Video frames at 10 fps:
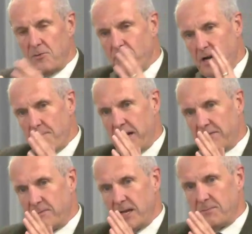right back
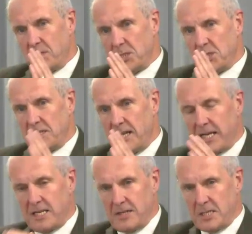from that position in
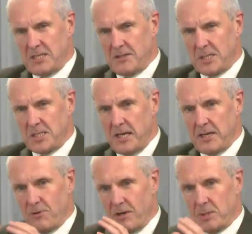late
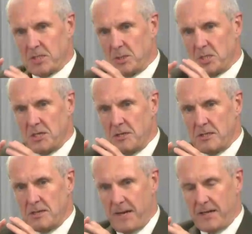1998, where I was
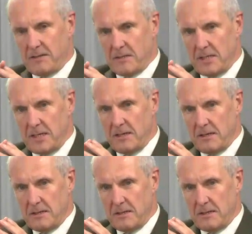concerned about the